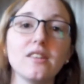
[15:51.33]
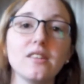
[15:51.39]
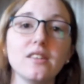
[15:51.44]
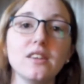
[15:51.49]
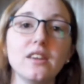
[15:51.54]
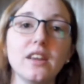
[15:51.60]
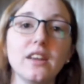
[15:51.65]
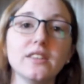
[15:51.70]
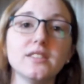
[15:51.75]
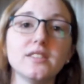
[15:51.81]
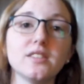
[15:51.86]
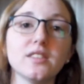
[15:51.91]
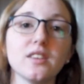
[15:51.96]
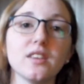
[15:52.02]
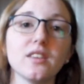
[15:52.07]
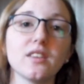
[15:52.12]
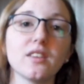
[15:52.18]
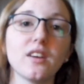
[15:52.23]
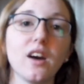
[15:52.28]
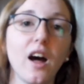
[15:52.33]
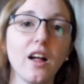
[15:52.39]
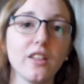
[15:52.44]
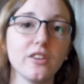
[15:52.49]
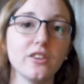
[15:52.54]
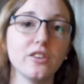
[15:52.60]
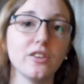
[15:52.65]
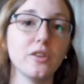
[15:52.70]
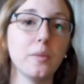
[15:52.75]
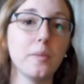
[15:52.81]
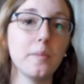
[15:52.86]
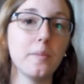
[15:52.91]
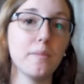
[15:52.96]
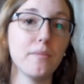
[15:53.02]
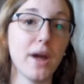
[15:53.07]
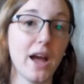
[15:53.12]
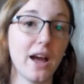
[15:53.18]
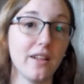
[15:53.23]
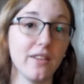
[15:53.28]
neat colored
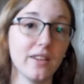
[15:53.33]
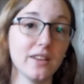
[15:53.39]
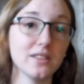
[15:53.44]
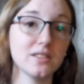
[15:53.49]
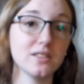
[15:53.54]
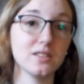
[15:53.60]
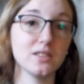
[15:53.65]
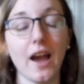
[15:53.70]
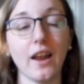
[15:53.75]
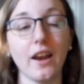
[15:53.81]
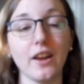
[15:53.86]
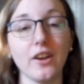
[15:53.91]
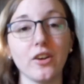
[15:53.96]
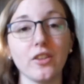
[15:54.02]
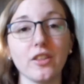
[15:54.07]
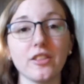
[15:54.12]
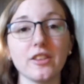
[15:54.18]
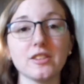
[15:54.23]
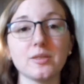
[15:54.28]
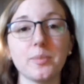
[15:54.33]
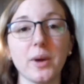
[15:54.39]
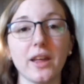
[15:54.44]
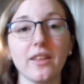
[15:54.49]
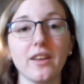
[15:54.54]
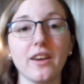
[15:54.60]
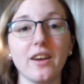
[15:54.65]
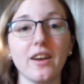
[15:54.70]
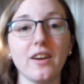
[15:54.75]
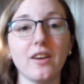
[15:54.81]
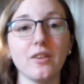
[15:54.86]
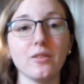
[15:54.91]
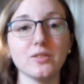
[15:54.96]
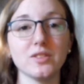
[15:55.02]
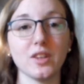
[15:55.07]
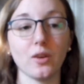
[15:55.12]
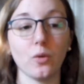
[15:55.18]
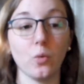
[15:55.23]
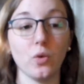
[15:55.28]
palette, and I know that this palette
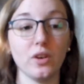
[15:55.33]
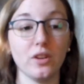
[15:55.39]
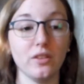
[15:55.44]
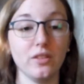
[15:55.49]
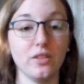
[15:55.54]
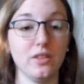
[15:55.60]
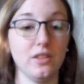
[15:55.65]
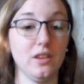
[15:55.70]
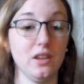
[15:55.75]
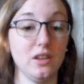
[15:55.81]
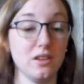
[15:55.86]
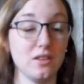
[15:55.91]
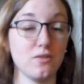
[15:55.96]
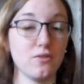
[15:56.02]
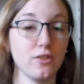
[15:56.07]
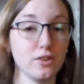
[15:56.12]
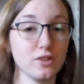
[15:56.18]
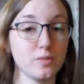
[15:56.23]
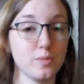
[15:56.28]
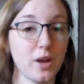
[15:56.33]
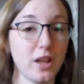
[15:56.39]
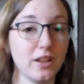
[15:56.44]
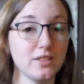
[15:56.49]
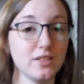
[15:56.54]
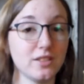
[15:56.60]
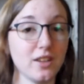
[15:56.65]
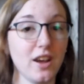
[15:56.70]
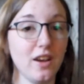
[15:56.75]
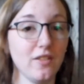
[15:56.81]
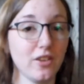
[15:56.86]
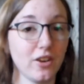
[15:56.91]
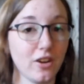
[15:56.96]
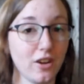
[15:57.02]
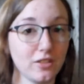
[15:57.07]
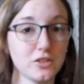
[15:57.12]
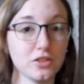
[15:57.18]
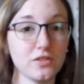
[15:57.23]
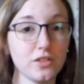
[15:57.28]
was like one of the first palettes to have a
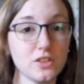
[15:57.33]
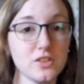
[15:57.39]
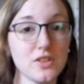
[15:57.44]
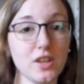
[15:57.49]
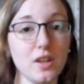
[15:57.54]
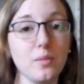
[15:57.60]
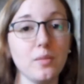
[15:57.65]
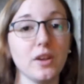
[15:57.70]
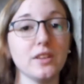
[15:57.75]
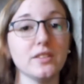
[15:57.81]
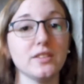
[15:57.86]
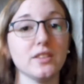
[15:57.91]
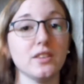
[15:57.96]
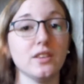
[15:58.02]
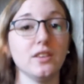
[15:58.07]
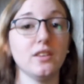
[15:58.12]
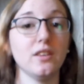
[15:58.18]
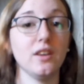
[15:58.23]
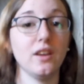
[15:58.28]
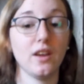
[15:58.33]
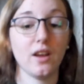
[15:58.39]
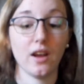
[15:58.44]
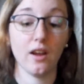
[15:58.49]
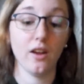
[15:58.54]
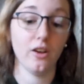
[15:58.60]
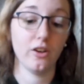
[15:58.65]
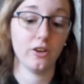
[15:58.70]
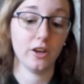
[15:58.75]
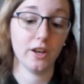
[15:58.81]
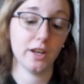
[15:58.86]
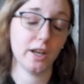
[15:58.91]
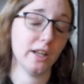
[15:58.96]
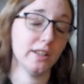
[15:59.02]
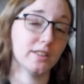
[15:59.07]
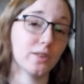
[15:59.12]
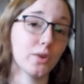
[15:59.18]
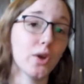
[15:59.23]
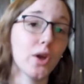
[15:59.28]
controversy because I heard it
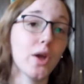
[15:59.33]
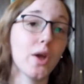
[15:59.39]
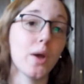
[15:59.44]
is